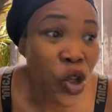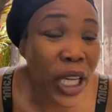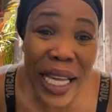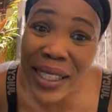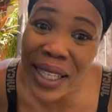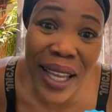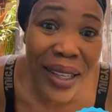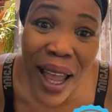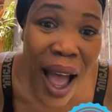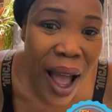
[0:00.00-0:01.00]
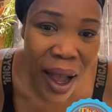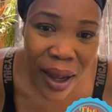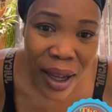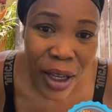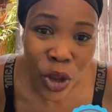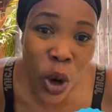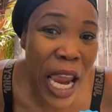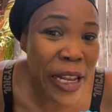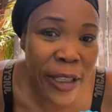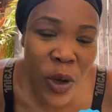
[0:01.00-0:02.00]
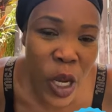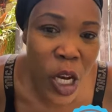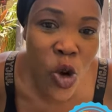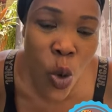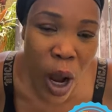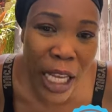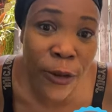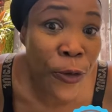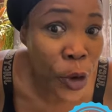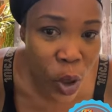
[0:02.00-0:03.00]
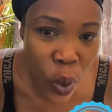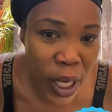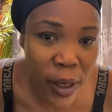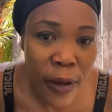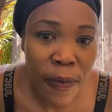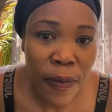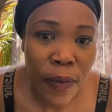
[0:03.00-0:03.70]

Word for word: you can say ta-ta to anything we didn't know as free will,